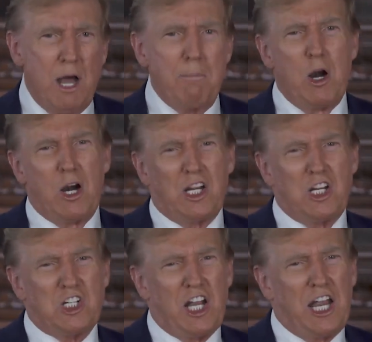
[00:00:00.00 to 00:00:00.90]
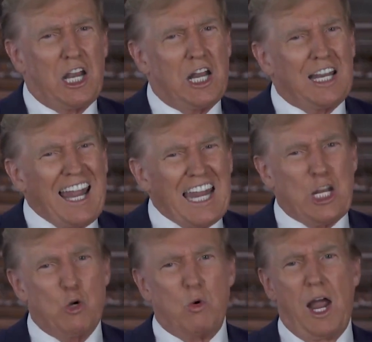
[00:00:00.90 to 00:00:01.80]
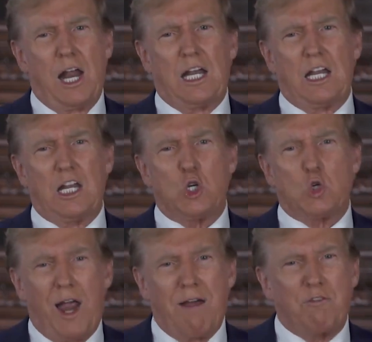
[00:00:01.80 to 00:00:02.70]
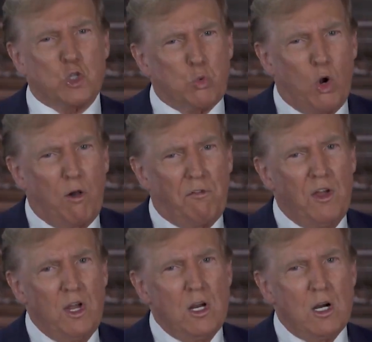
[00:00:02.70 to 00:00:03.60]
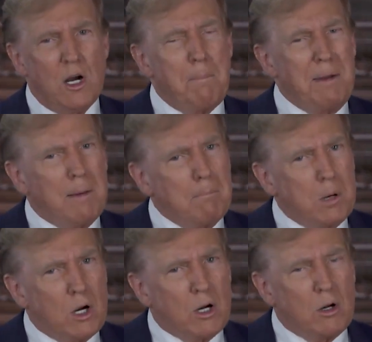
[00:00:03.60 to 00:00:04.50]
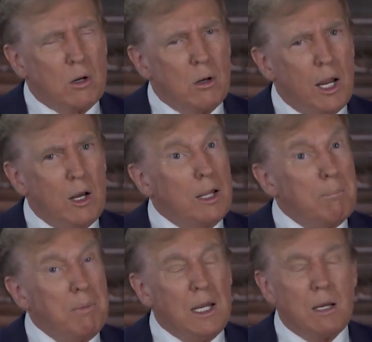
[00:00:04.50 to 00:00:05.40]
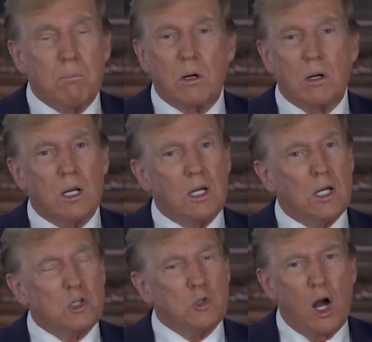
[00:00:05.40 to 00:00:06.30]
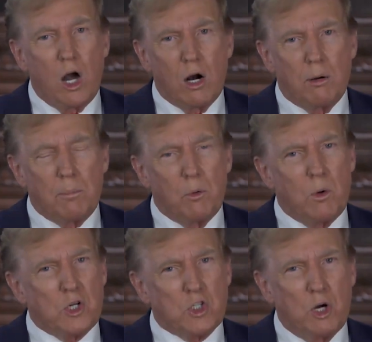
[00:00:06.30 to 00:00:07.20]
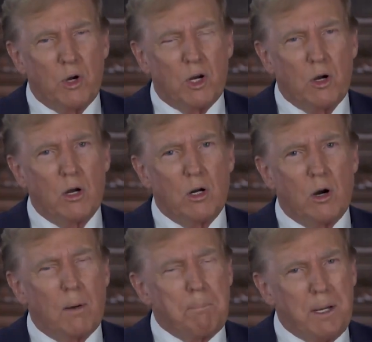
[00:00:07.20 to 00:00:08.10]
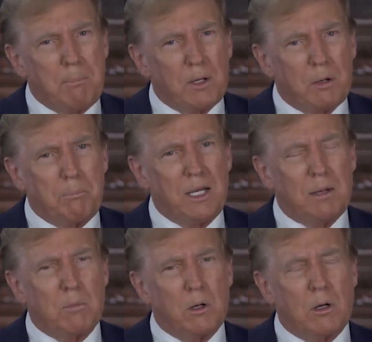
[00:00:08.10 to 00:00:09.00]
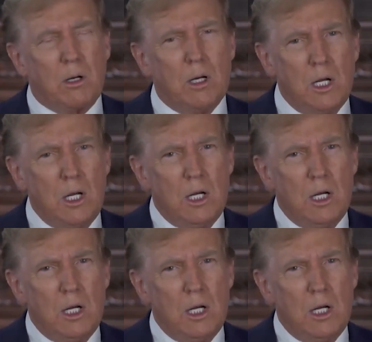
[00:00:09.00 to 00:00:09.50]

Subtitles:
Americans like Lakin Riley and Travis Wolf are being murdered, and they're being murdered. It's horrible what's going on. Our people are being murdered.